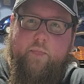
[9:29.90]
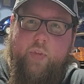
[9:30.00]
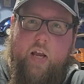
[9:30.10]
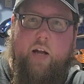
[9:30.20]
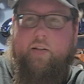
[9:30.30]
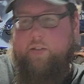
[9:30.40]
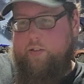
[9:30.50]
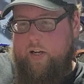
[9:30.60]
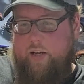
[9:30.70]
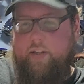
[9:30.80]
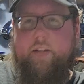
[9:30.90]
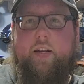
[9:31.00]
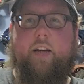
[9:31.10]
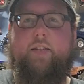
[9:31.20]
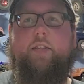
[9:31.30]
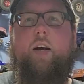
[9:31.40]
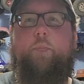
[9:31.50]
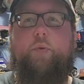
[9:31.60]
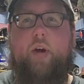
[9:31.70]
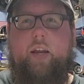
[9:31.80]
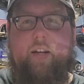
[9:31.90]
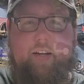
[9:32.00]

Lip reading: yeah, on to the next upgrade.